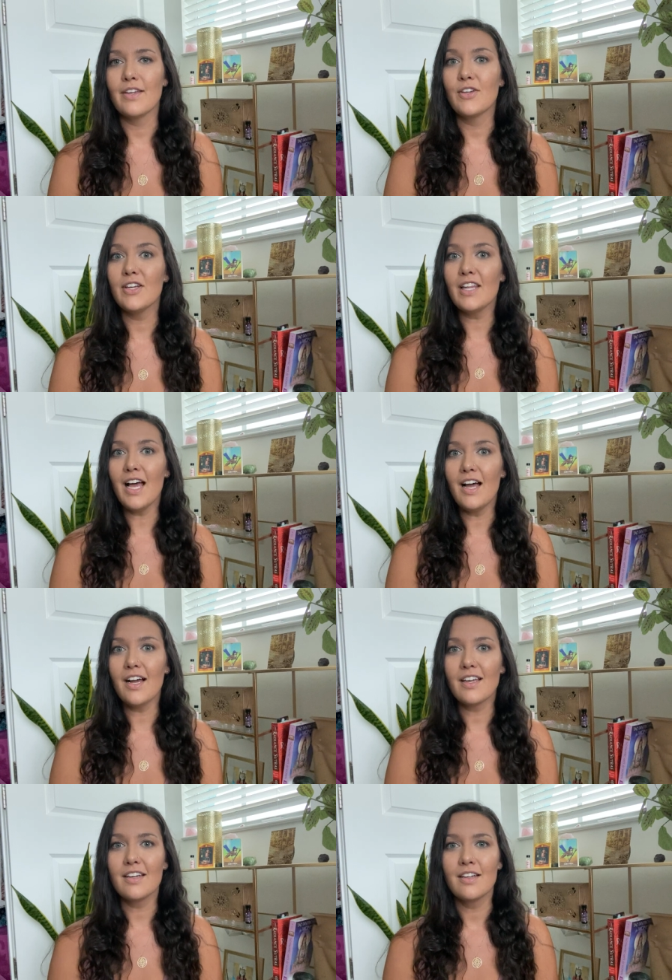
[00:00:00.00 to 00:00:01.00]
like good
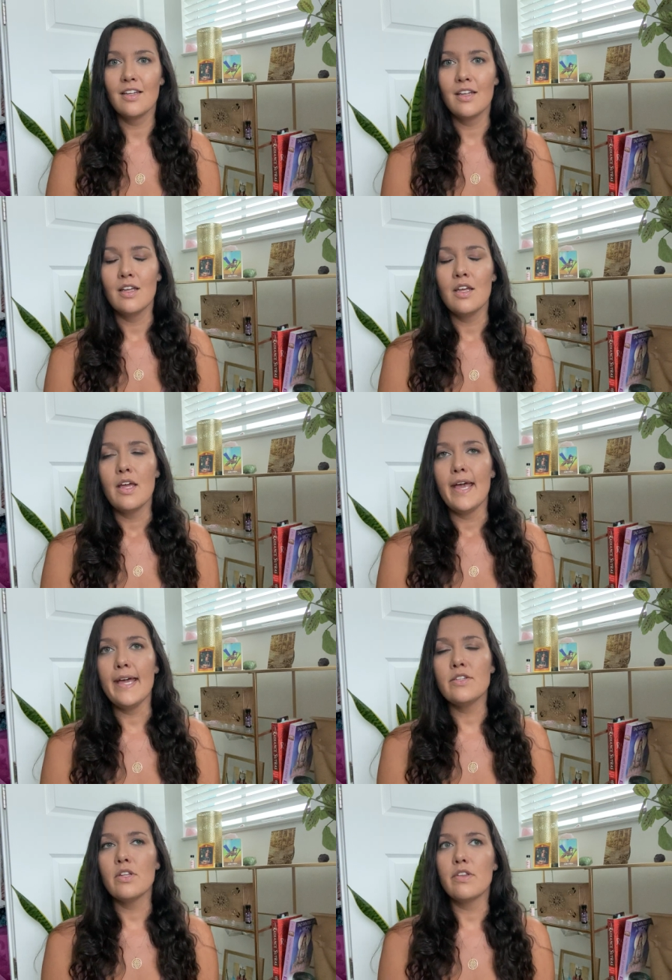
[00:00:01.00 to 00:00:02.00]
luck
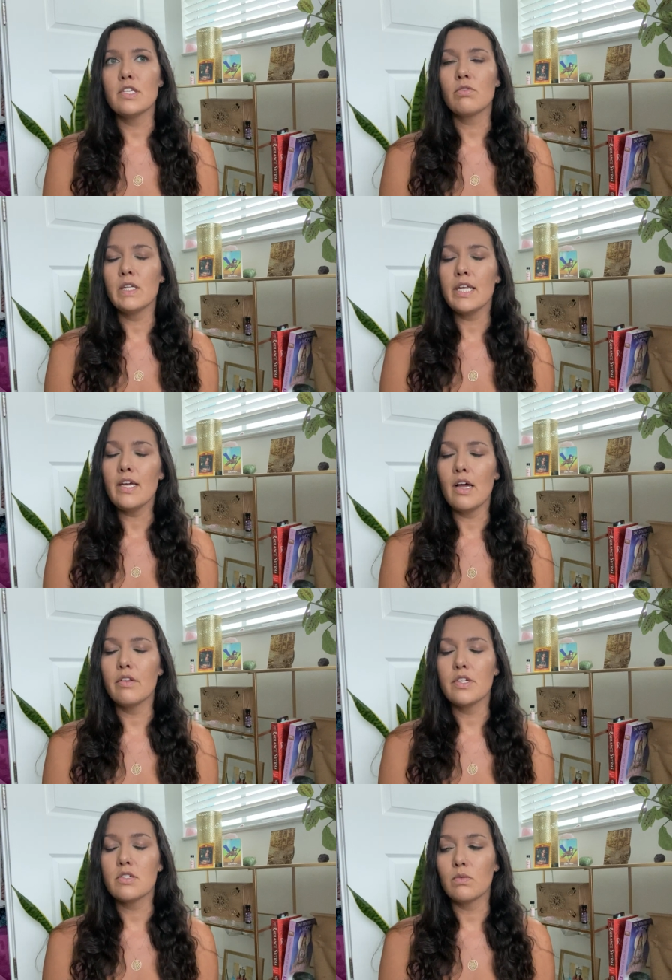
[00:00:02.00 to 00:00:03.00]
and this really
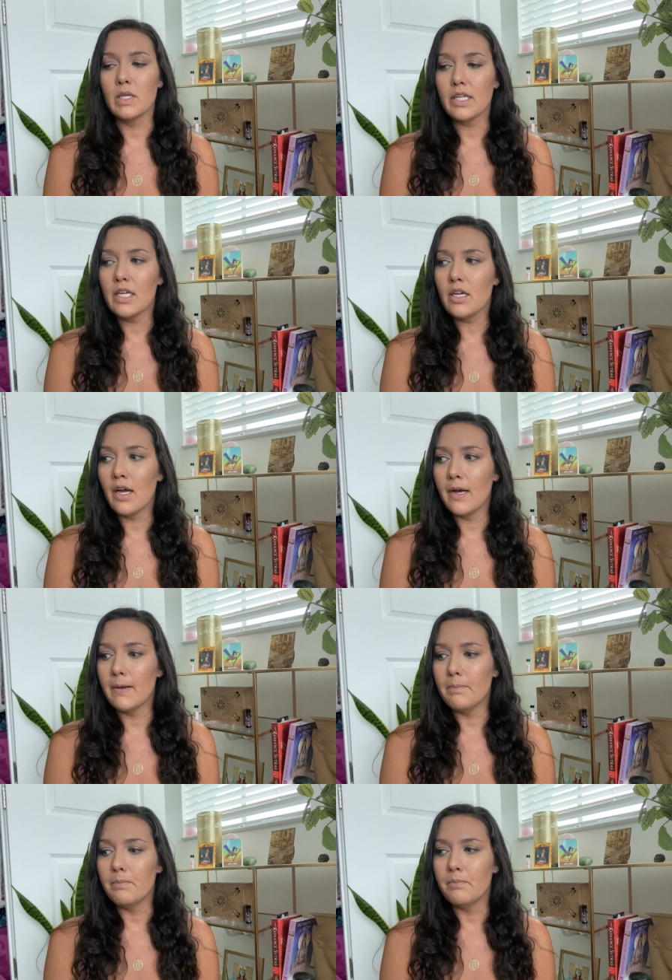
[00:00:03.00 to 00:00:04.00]
this really
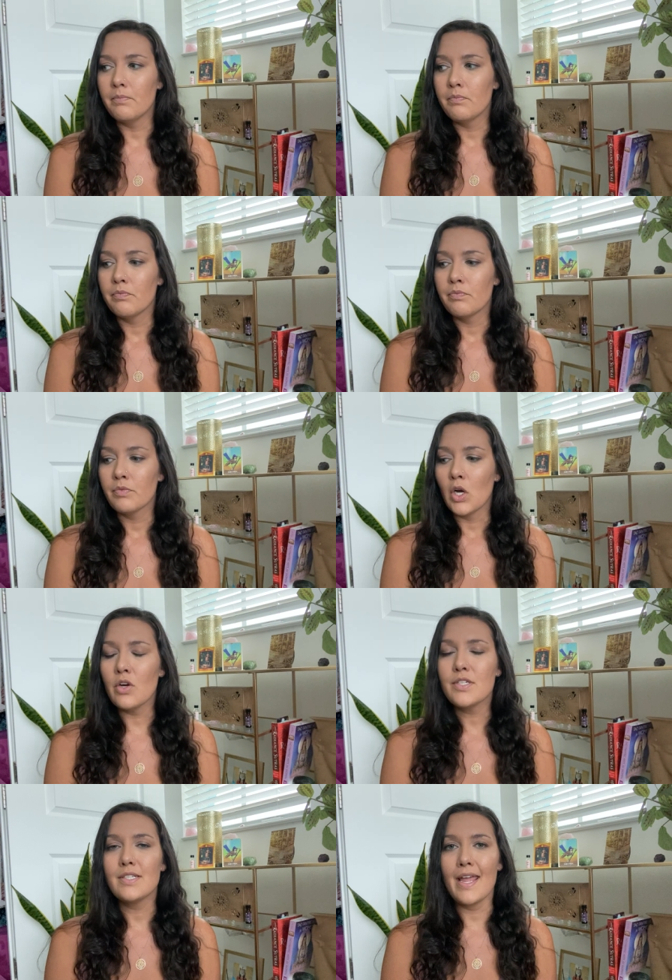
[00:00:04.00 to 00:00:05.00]
um
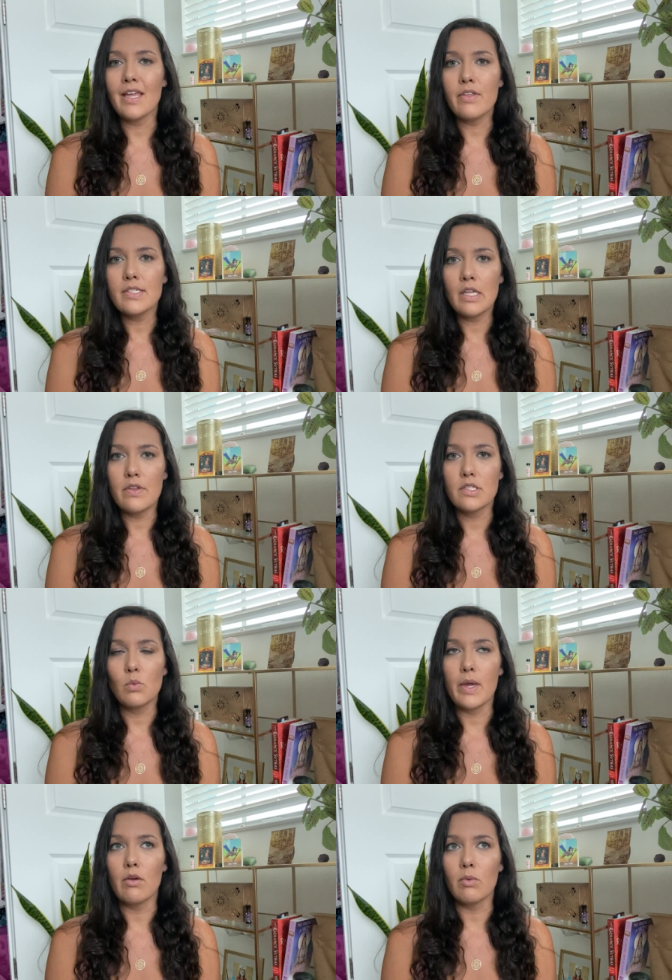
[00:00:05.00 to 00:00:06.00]
her saying this in this
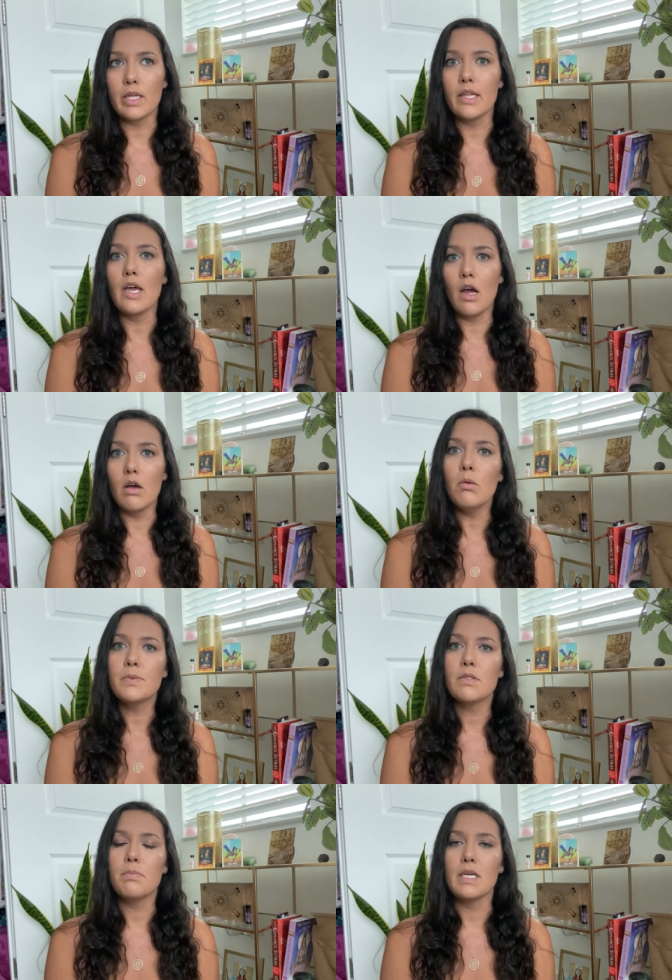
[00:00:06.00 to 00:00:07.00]
way really
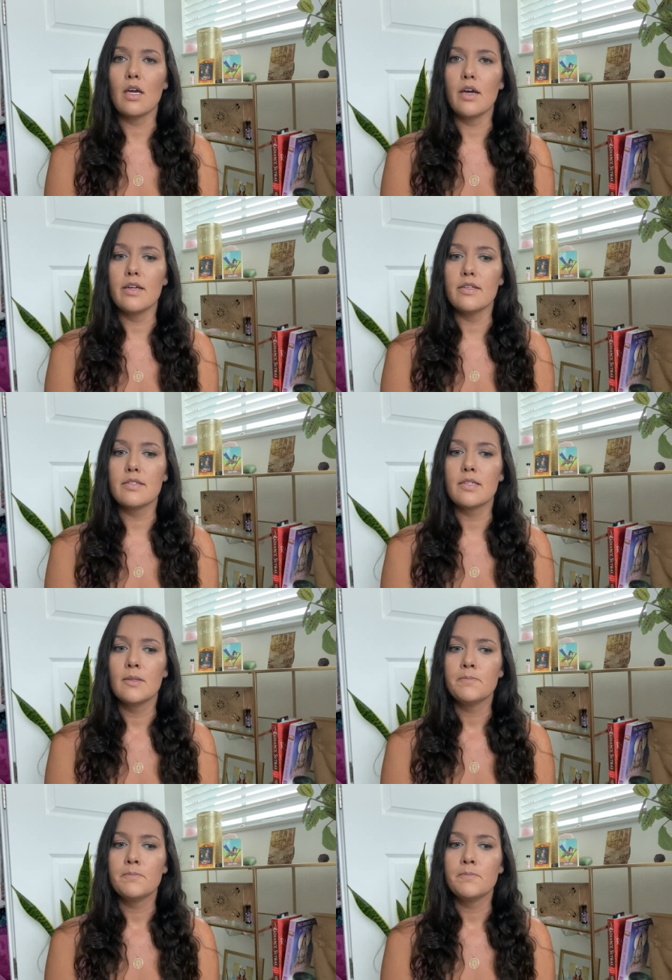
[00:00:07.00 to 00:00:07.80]
helped because